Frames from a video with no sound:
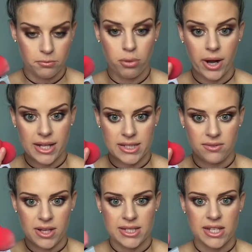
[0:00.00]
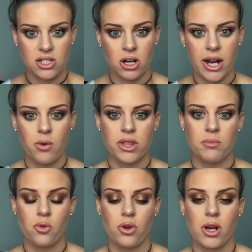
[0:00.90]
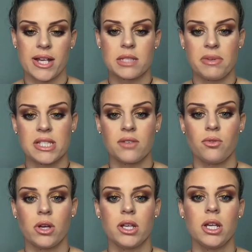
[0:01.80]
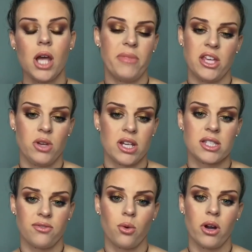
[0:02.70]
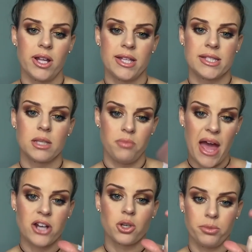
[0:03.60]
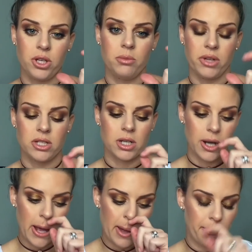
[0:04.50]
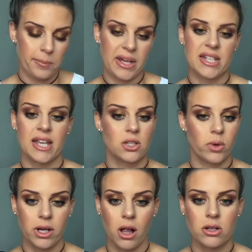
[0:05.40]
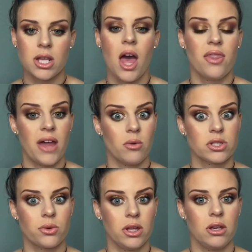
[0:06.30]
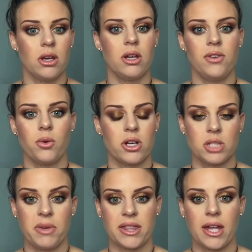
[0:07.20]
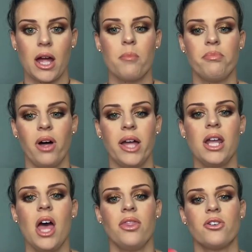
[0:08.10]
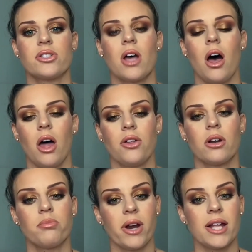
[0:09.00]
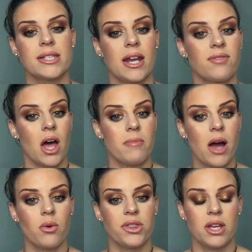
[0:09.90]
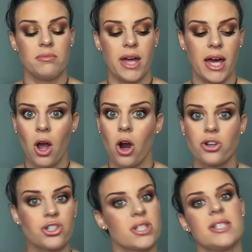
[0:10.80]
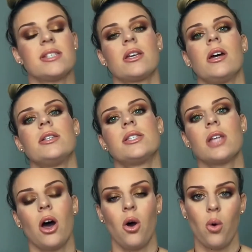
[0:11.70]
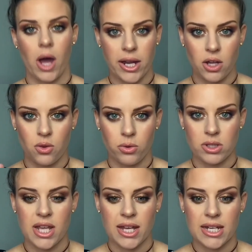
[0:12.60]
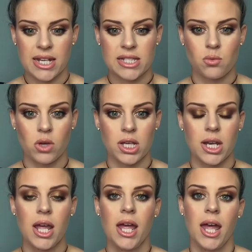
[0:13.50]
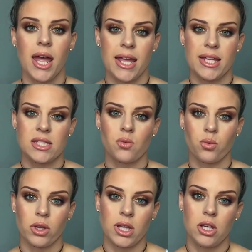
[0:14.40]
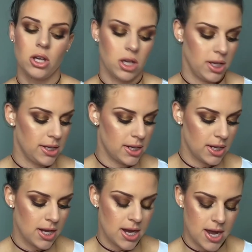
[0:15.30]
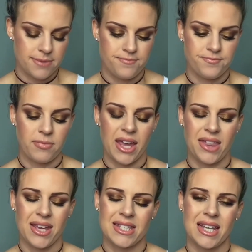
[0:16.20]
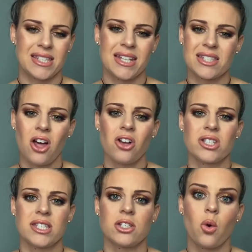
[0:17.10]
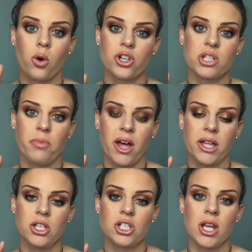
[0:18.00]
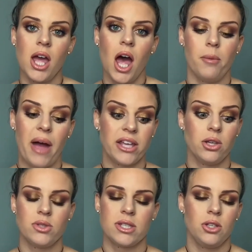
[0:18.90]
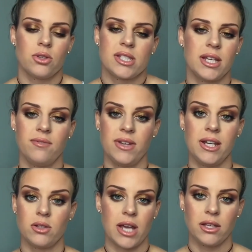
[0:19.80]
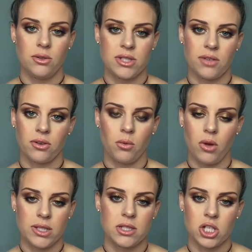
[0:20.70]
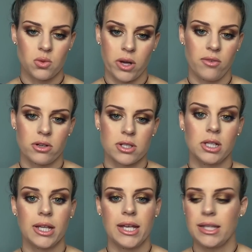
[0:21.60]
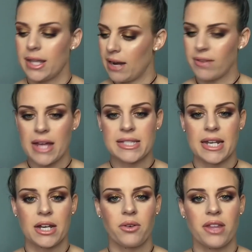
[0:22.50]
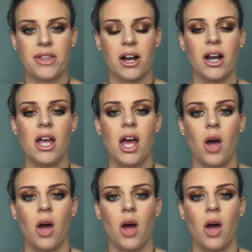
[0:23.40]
brands of these. I started out with the more expensive one that you get at Sephora. It's the actual beauty blender, and it's like $20. That one's really good if you want to just pick that up, but there's other brands come out with them that are just as good. So I know the Real Techniques one is really good. I think it's like $6. It's an orange sponge. You'll see in videos, I use different ones, just whatever's clean that I've got sitting right there.